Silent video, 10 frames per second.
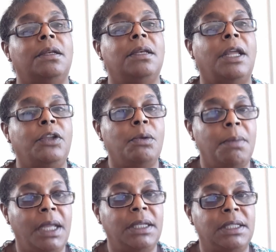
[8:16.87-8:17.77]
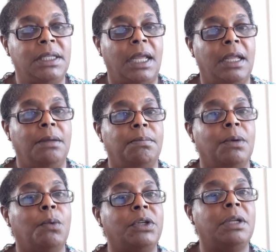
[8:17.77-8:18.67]
Now you may say,
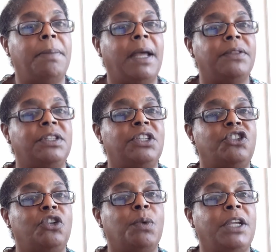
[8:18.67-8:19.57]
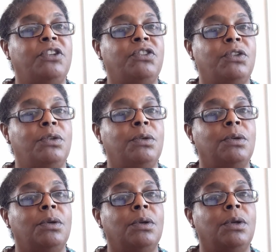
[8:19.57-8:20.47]
but what about the situation
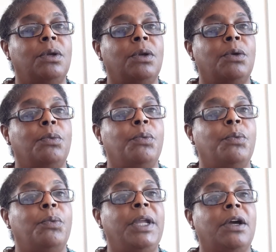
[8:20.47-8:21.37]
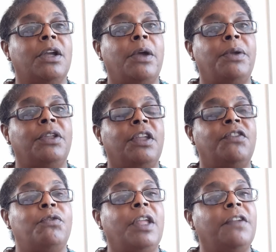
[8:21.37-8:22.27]
we are going,
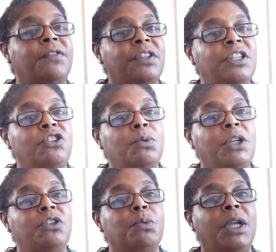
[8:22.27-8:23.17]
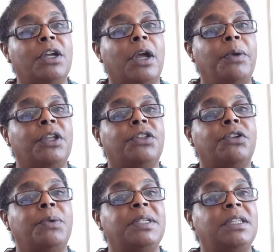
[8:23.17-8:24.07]
if the situation we are going
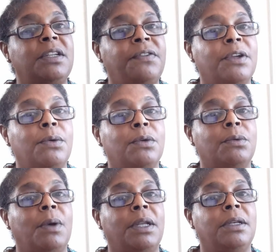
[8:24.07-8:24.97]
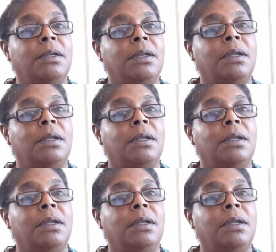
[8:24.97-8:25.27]
through is a difficult one,